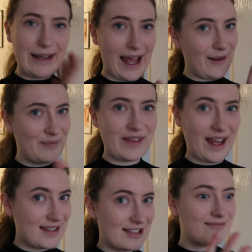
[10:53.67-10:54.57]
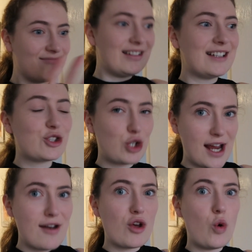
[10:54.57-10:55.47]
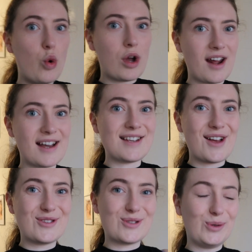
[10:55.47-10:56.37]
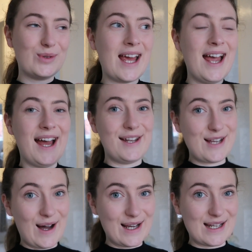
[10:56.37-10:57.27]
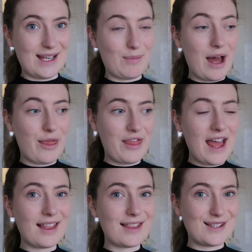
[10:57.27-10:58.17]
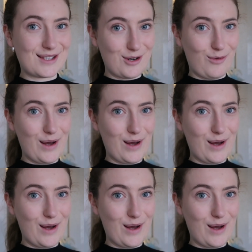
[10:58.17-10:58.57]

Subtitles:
okay, let's try and organise and sort and tidy, but I think this is going to